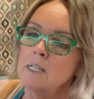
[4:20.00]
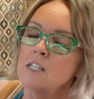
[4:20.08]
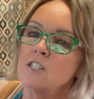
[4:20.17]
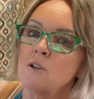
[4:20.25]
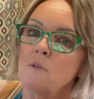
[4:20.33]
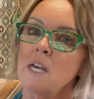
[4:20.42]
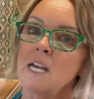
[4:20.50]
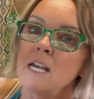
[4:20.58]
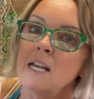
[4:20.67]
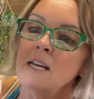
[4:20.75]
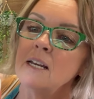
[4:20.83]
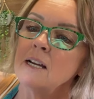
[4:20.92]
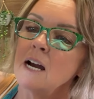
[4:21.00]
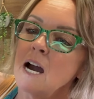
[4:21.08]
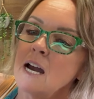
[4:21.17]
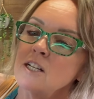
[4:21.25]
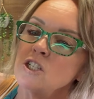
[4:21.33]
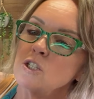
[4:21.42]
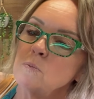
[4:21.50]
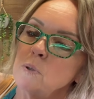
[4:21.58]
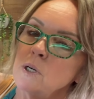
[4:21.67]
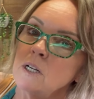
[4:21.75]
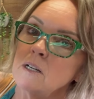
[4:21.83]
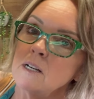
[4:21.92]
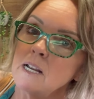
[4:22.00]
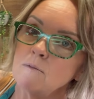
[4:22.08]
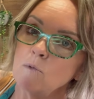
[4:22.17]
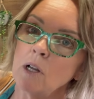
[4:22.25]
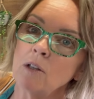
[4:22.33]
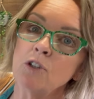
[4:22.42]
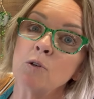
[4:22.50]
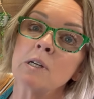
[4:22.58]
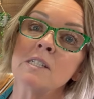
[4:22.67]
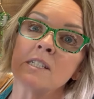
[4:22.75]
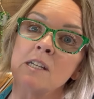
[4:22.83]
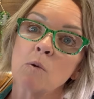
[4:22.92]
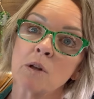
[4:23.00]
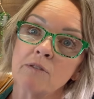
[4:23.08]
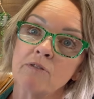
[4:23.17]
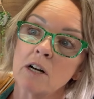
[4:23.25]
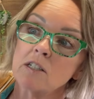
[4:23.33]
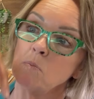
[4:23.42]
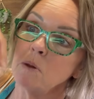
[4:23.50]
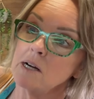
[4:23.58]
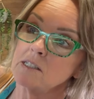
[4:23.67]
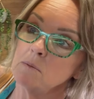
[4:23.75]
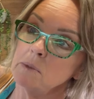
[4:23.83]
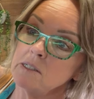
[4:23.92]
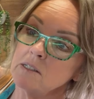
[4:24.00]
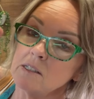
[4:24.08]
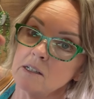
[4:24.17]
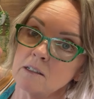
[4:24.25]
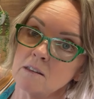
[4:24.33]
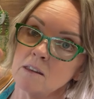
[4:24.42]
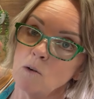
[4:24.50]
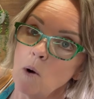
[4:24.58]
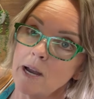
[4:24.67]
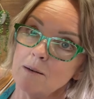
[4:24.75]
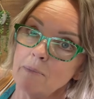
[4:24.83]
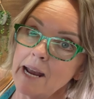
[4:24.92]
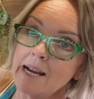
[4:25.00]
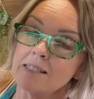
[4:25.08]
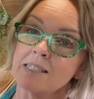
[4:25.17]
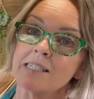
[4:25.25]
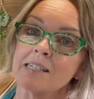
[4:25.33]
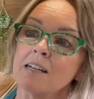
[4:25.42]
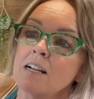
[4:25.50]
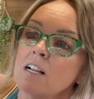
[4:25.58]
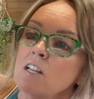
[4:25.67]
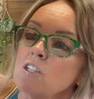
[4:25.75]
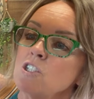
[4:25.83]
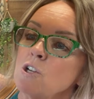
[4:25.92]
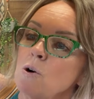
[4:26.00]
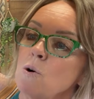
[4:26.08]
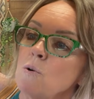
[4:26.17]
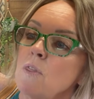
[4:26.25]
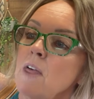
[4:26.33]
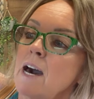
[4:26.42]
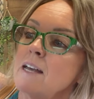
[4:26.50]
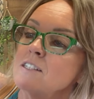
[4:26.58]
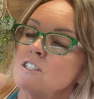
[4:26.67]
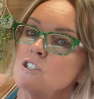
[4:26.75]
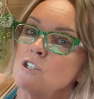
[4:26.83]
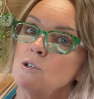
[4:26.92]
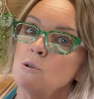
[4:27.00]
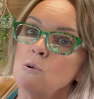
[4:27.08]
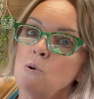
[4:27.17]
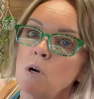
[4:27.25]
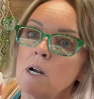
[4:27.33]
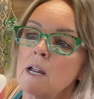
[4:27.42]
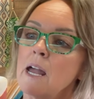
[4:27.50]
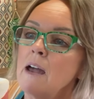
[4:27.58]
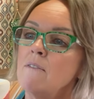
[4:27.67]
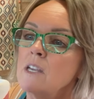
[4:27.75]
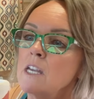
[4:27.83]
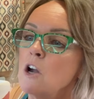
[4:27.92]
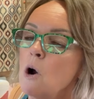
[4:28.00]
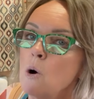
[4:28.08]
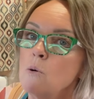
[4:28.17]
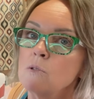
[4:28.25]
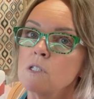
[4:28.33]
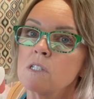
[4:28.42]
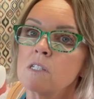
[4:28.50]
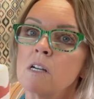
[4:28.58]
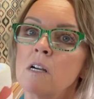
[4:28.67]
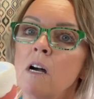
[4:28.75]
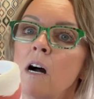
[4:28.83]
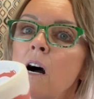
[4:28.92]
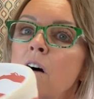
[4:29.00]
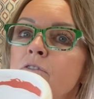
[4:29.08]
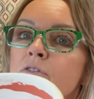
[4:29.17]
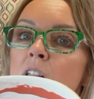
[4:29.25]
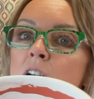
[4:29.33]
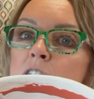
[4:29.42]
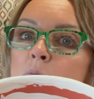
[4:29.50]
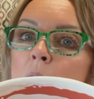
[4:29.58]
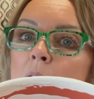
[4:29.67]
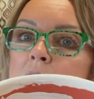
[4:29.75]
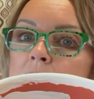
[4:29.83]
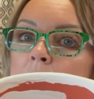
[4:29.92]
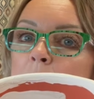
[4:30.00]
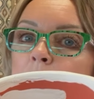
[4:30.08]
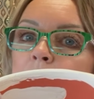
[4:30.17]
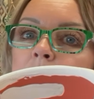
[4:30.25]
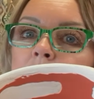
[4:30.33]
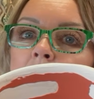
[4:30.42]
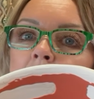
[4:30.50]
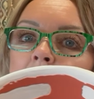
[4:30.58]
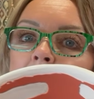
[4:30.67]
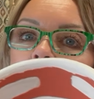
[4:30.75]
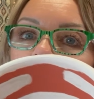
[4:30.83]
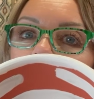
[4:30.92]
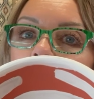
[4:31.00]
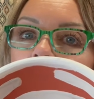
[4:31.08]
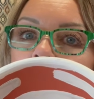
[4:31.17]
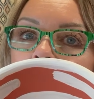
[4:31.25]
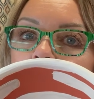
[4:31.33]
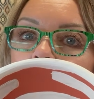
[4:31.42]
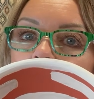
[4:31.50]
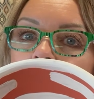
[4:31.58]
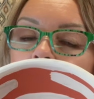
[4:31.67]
then I just put, you can see where the Flux Blossom is, the white bands. So that's 2 heavy coats of Flux Blossom, and I did that inside.